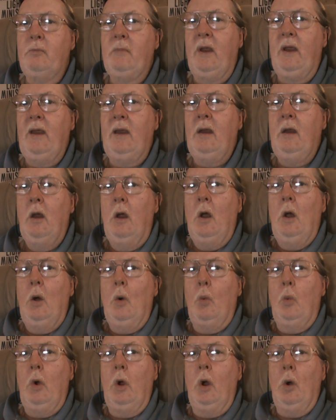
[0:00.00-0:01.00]
me
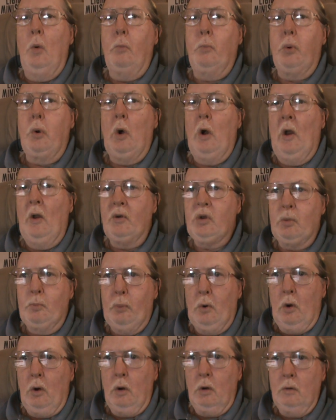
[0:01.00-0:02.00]
will
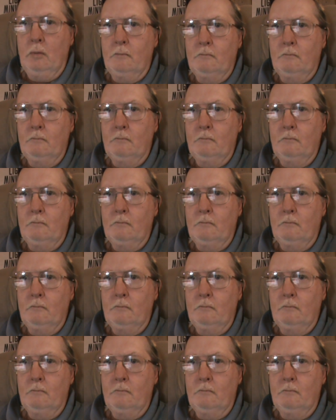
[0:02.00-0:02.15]
prosper.